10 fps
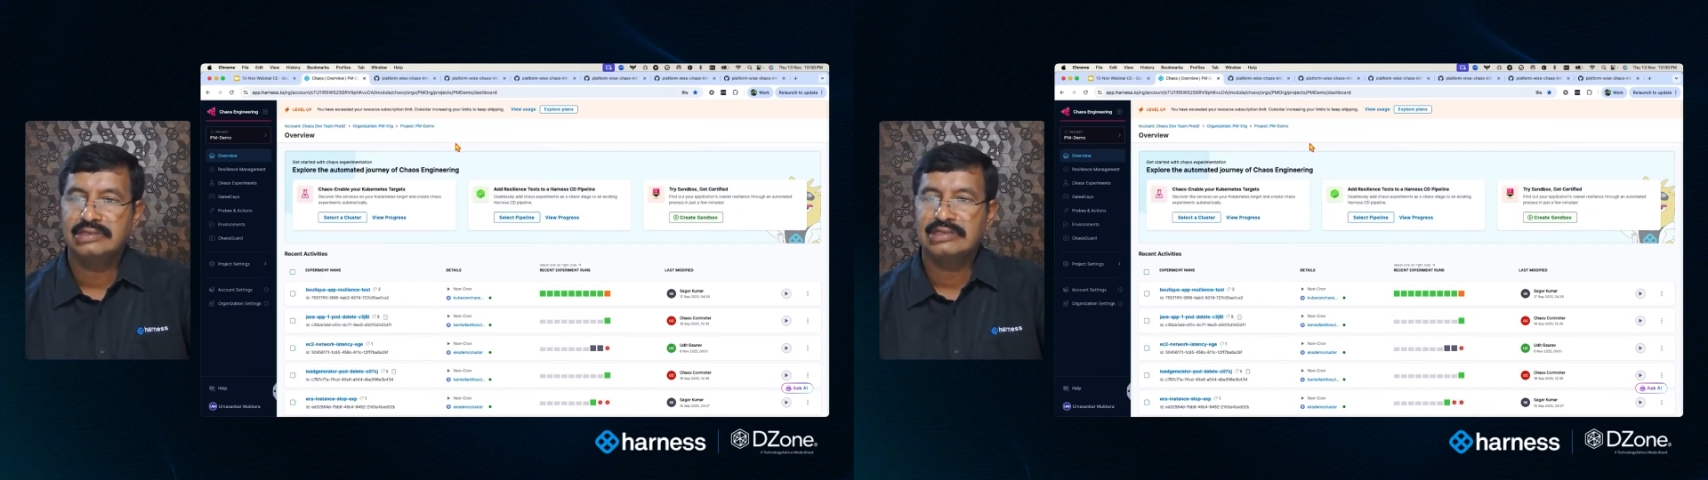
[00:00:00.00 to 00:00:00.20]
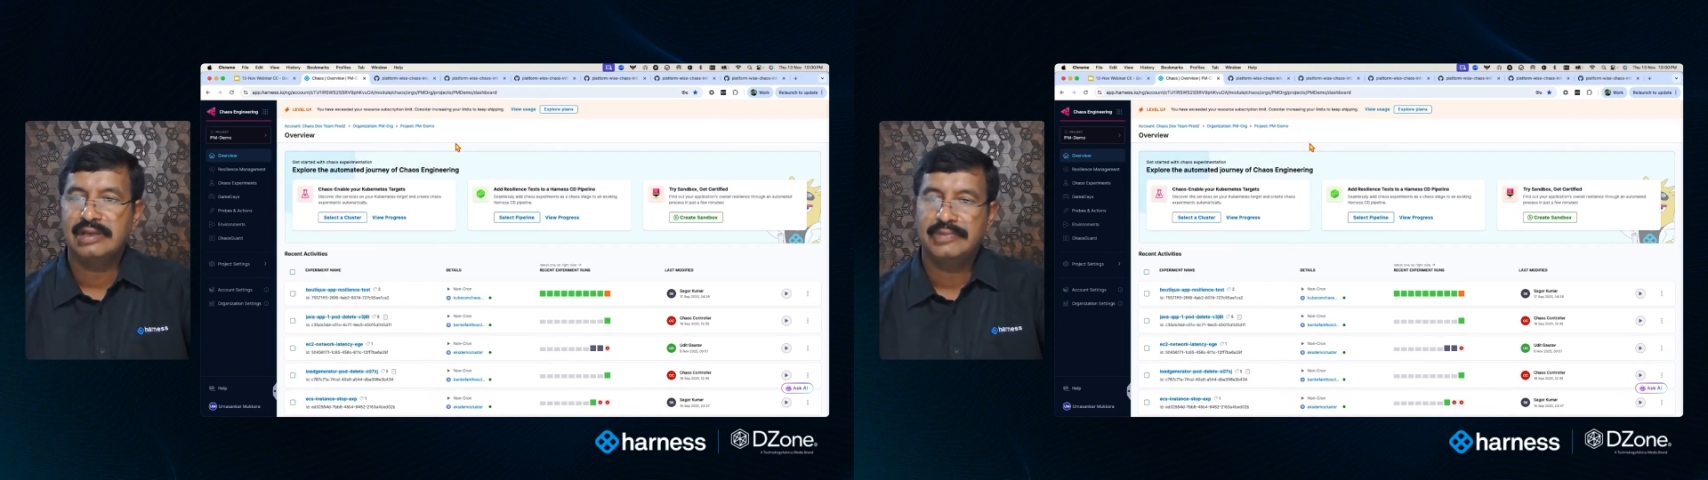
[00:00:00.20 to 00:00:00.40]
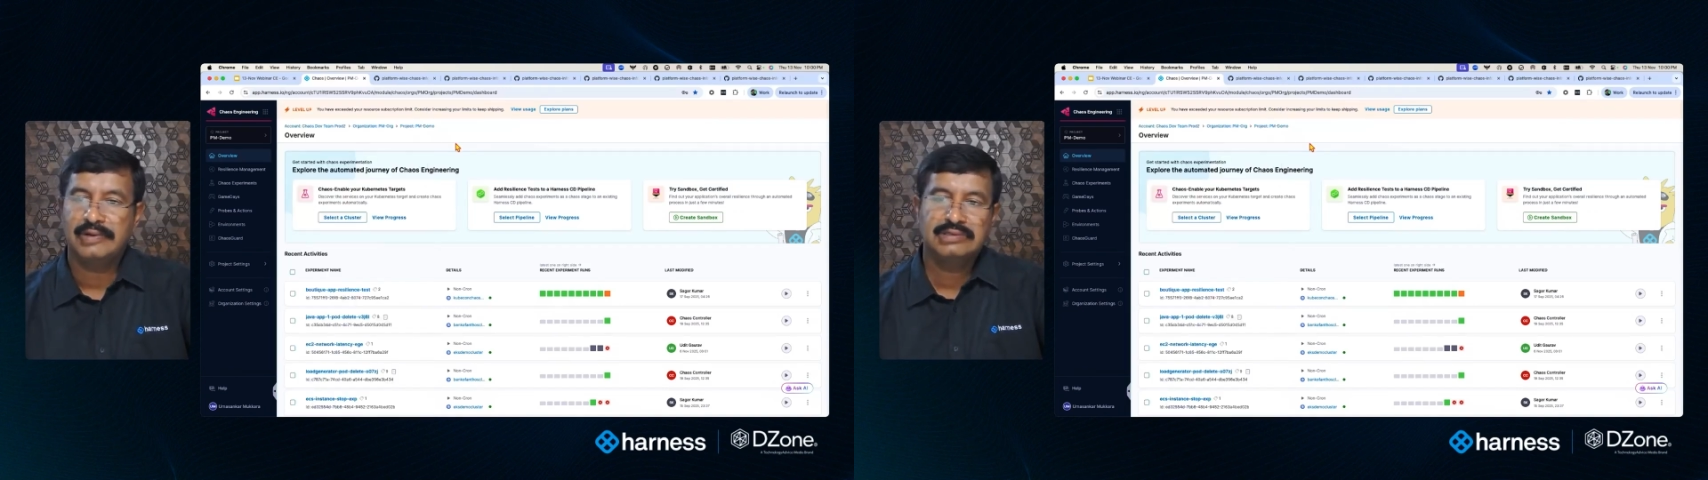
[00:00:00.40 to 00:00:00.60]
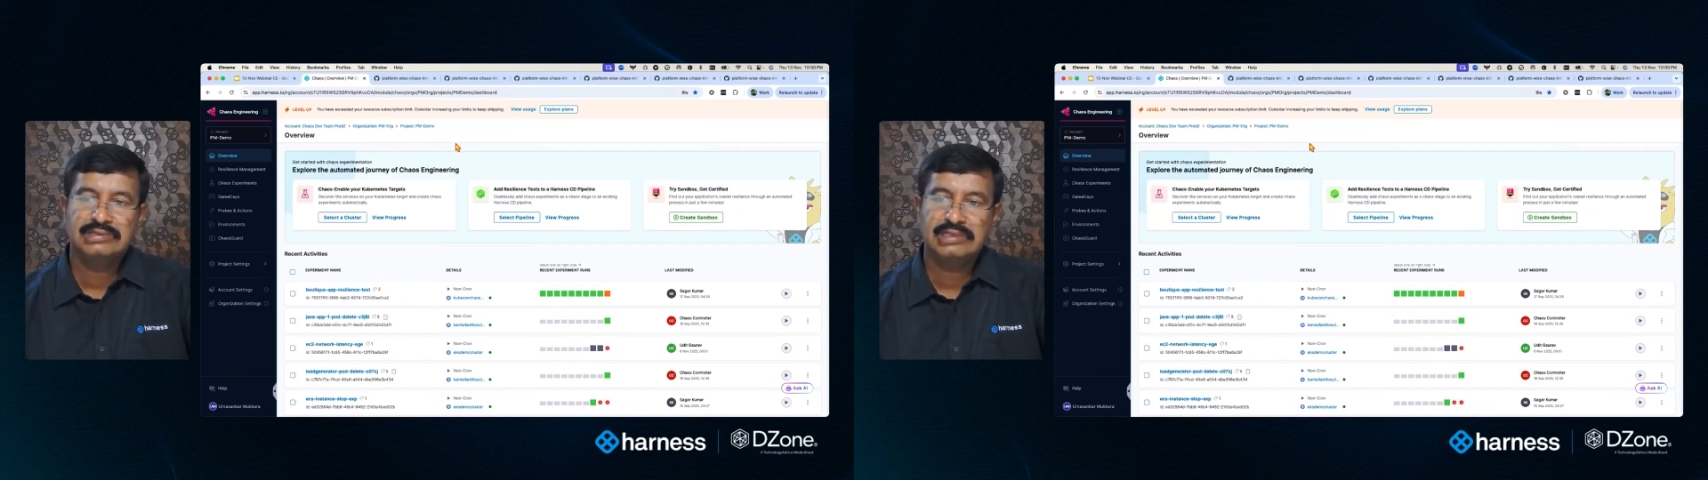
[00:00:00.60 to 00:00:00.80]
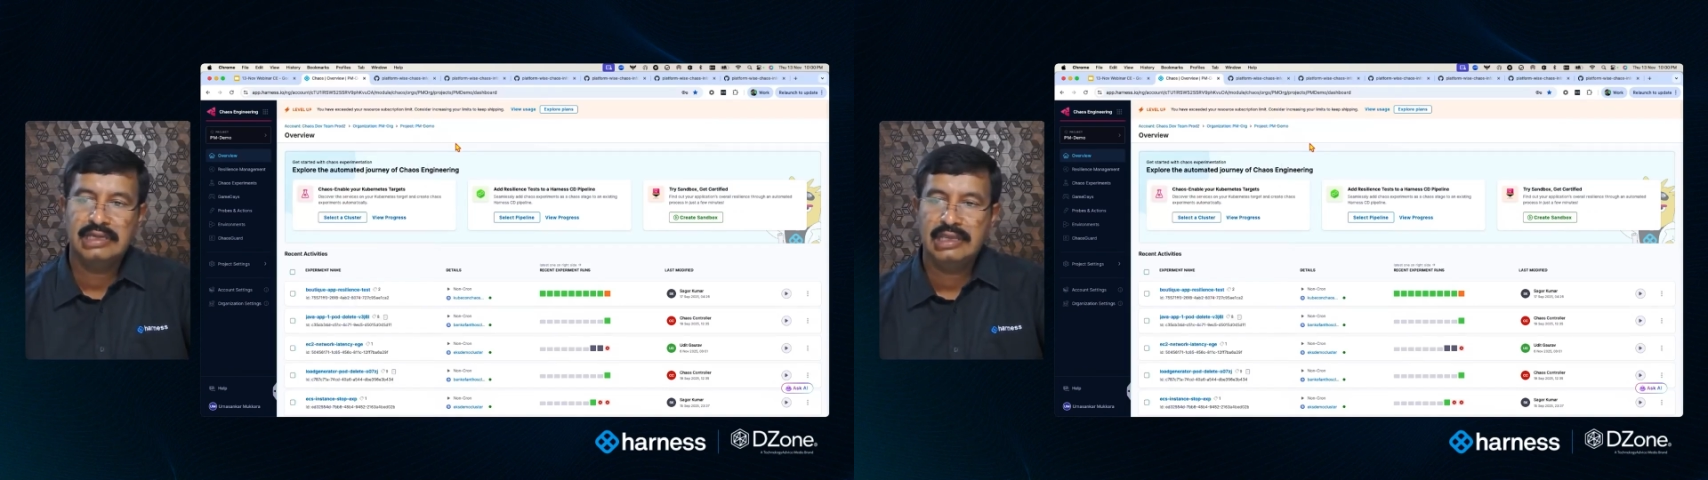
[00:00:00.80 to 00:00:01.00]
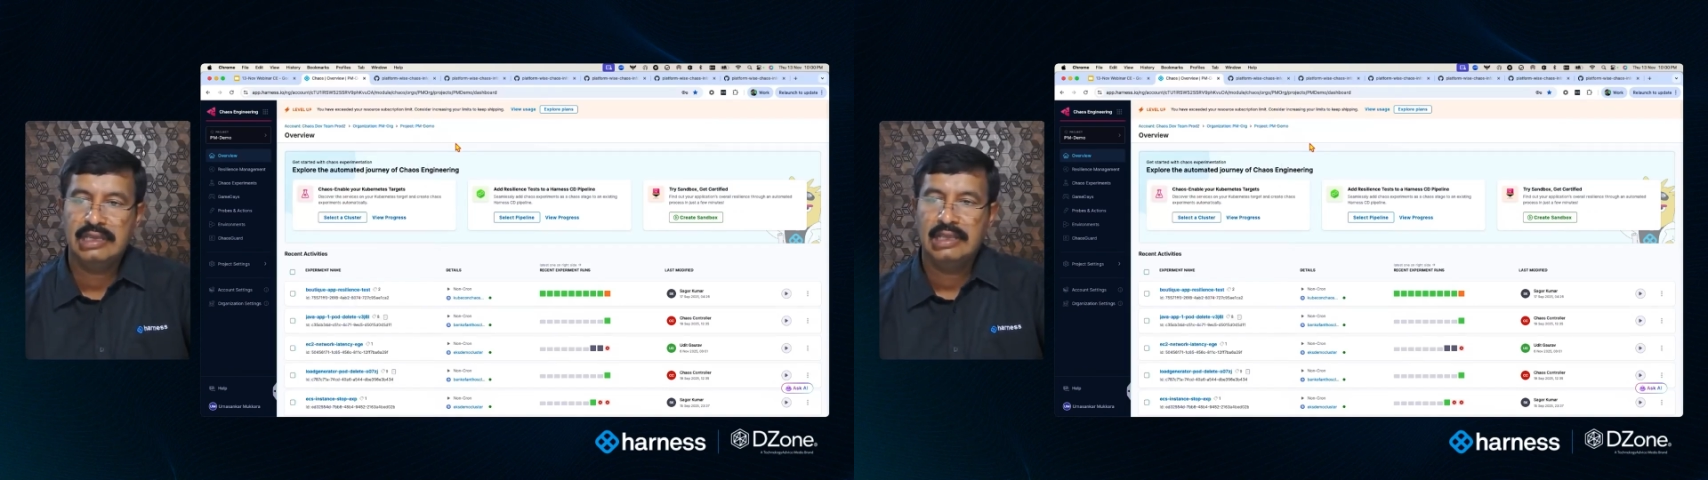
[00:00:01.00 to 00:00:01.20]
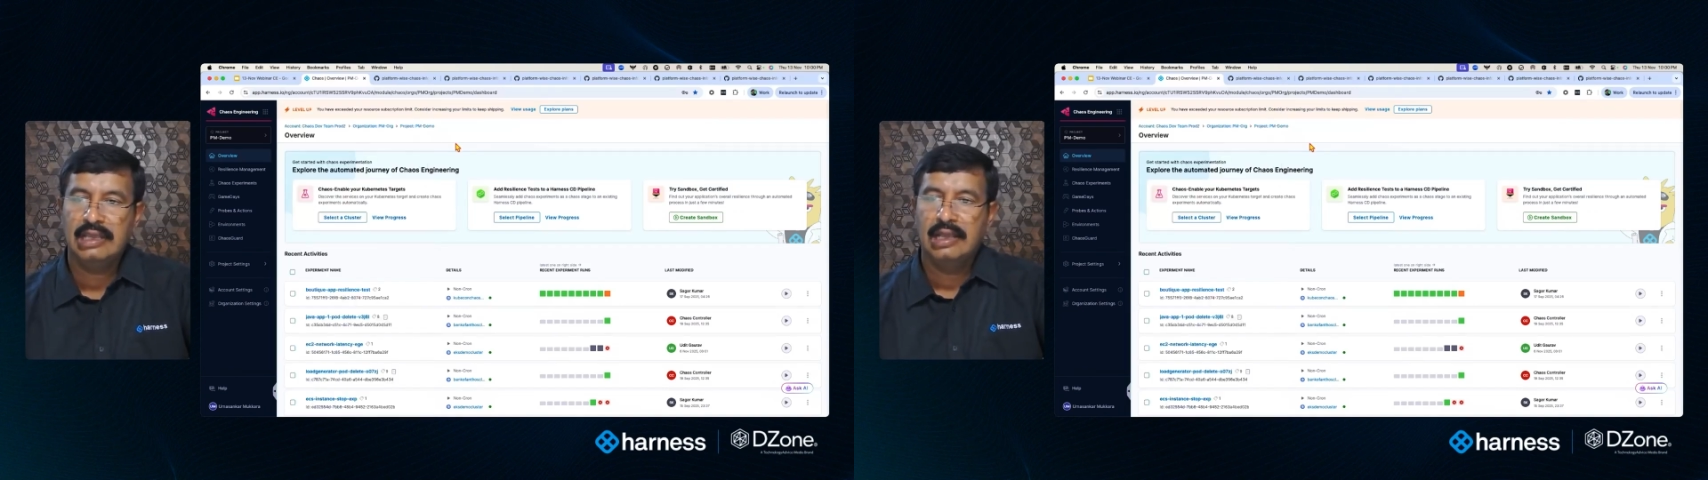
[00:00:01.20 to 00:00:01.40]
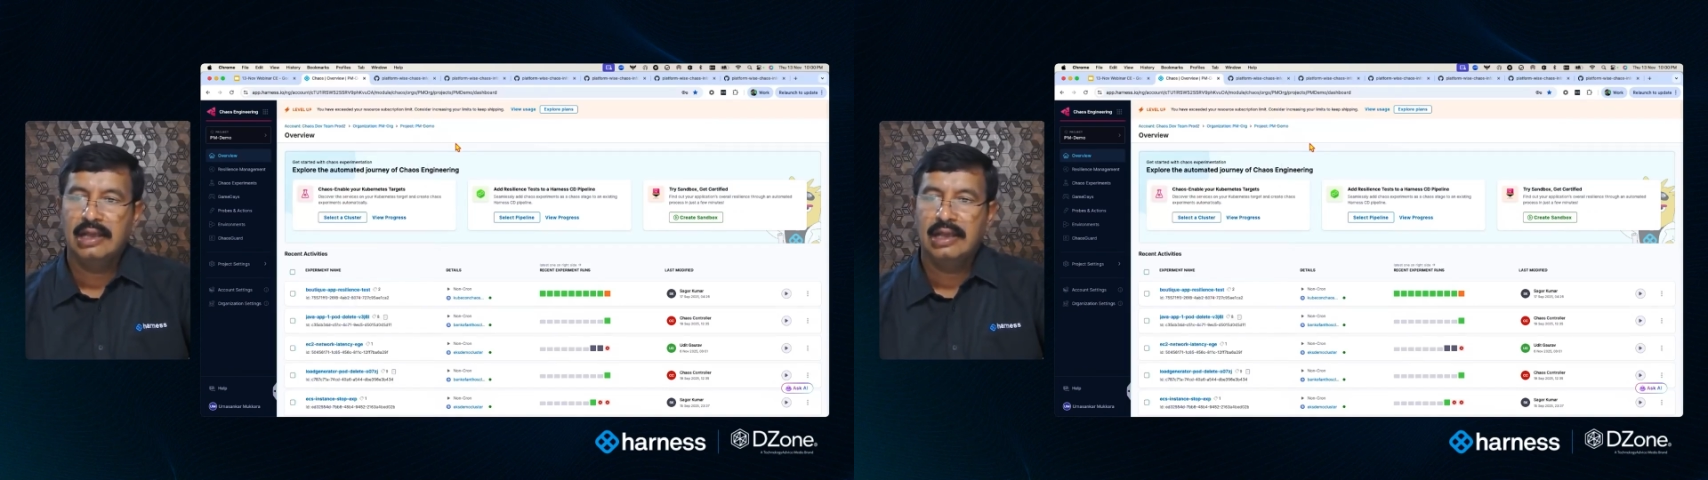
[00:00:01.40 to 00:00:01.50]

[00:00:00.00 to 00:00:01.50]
example, with CD,